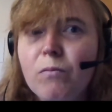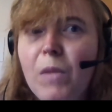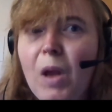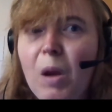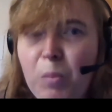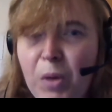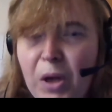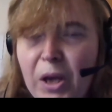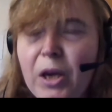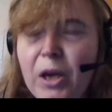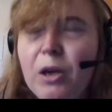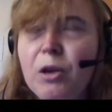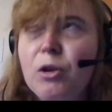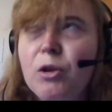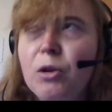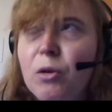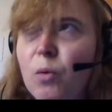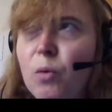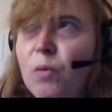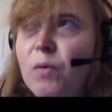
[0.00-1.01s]

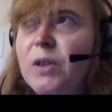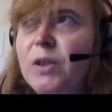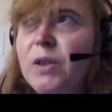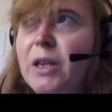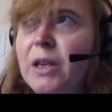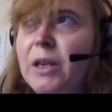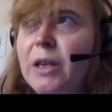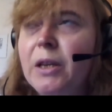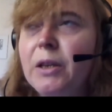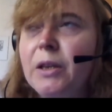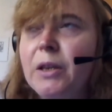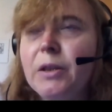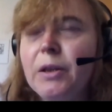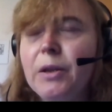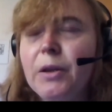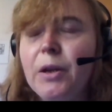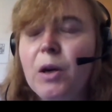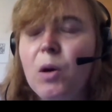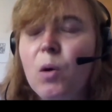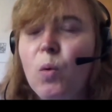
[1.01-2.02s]
application of CNNs
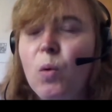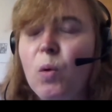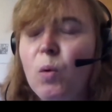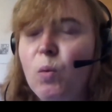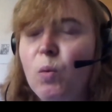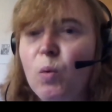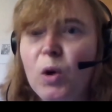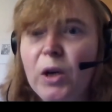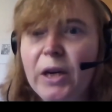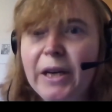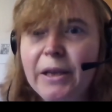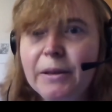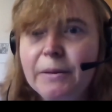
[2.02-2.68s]
in our work.